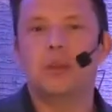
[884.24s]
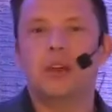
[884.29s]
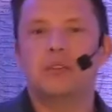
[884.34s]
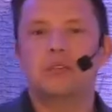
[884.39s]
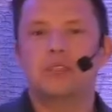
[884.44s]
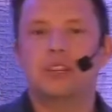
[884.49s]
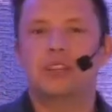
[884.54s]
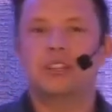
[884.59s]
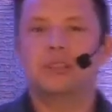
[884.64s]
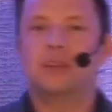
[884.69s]
be
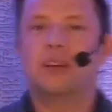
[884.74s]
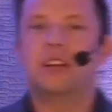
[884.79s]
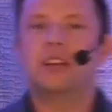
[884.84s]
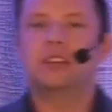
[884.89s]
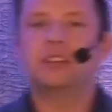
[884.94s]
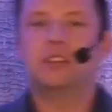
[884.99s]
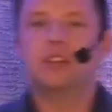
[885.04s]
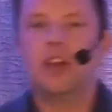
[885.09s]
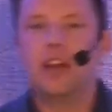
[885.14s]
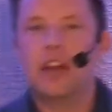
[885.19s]
able to
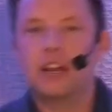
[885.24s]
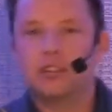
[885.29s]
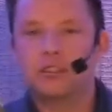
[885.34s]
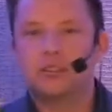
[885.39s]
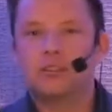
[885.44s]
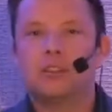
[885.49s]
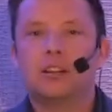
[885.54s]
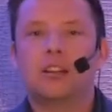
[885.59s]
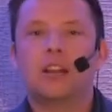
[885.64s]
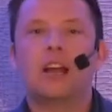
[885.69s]
explain to you how
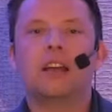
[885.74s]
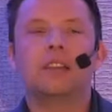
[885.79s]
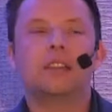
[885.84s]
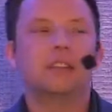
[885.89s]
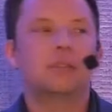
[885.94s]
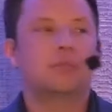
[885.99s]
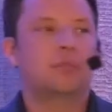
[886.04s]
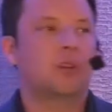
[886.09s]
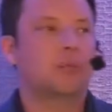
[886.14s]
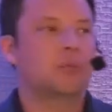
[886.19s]
to align
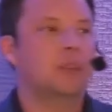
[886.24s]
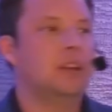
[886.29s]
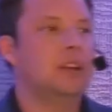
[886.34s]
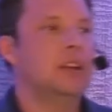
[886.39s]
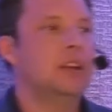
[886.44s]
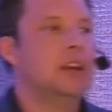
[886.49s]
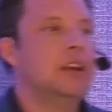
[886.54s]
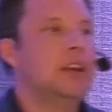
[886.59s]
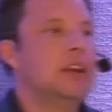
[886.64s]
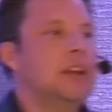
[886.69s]
these
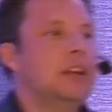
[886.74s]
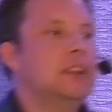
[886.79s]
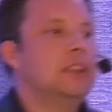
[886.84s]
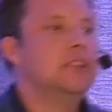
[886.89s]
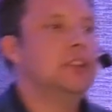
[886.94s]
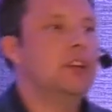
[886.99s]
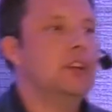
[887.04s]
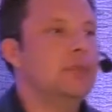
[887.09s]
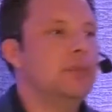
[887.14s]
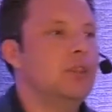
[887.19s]
properly.
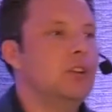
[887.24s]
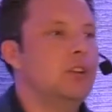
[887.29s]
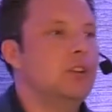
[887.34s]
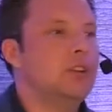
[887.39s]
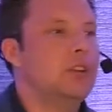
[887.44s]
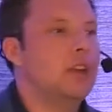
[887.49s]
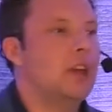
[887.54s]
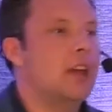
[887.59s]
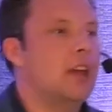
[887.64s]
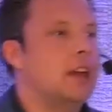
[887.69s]
So if you
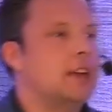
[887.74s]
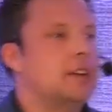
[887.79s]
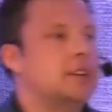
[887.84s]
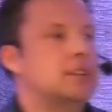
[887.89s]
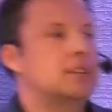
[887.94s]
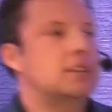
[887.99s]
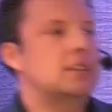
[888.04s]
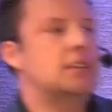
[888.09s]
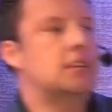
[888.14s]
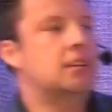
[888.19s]
look
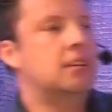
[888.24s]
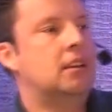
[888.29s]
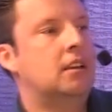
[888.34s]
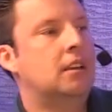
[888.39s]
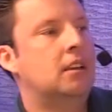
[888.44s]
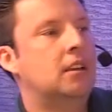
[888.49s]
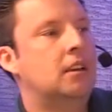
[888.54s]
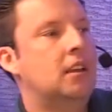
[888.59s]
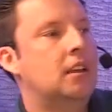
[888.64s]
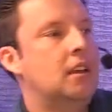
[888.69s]
at
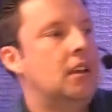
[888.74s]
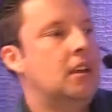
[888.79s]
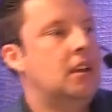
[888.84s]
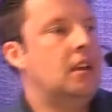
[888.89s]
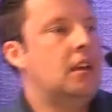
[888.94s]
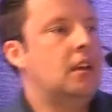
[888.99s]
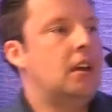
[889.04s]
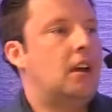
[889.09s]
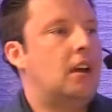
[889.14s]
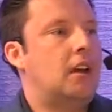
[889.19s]

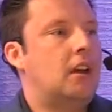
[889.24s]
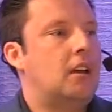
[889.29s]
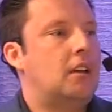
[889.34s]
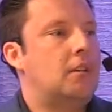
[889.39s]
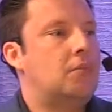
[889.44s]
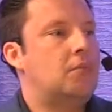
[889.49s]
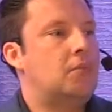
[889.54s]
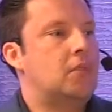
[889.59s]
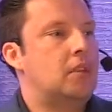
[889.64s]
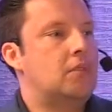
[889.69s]

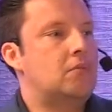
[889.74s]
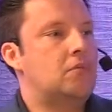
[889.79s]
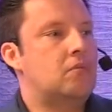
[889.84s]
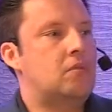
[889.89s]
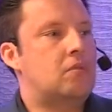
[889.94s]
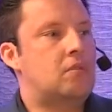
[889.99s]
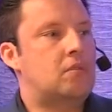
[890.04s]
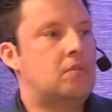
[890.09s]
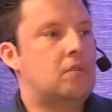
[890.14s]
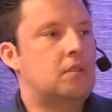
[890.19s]

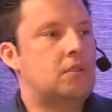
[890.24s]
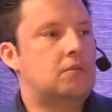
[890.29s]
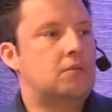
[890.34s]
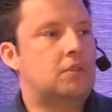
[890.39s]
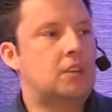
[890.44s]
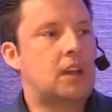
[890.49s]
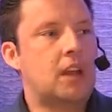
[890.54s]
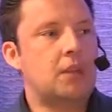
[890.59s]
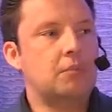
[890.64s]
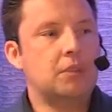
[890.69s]

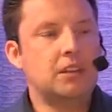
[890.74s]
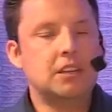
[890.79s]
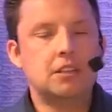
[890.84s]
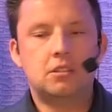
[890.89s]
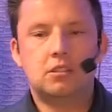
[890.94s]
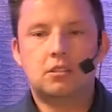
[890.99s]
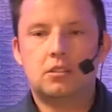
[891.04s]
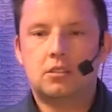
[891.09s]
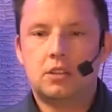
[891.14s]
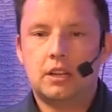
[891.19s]
the company
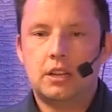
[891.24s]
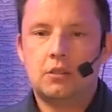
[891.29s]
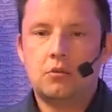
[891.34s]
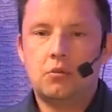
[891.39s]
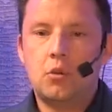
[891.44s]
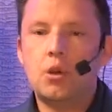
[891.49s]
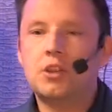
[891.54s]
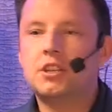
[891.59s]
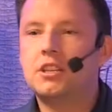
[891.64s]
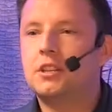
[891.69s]

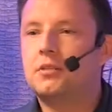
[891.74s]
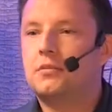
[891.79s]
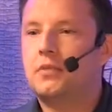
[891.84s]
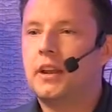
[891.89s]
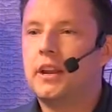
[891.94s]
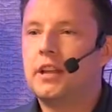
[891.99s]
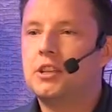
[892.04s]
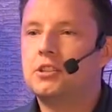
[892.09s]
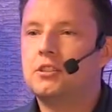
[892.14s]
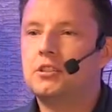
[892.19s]
works in the
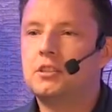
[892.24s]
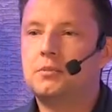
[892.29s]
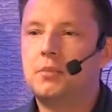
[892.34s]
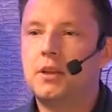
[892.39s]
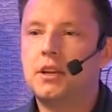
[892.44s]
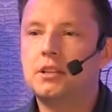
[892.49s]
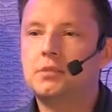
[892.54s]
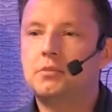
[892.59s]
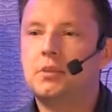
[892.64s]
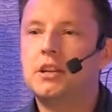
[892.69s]
financial
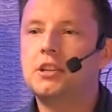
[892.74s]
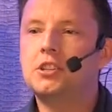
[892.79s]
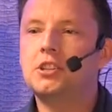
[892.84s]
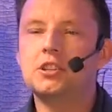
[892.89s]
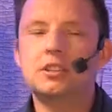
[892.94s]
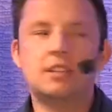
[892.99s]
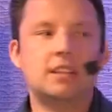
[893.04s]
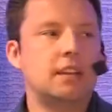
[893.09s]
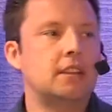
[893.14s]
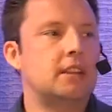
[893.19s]
space, but let's
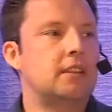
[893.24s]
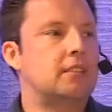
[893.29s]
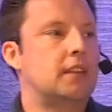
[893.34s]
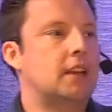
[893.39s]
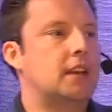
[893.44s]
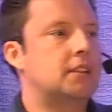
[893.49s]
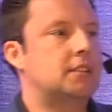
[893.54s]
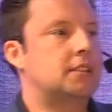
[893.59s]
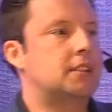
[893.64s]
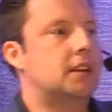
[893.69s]
just say that
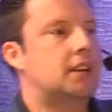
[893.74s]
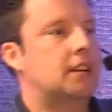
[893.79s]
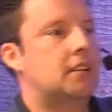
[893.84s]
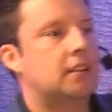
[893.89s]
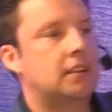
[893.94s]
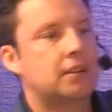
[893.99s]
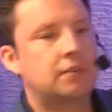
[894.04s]
they sell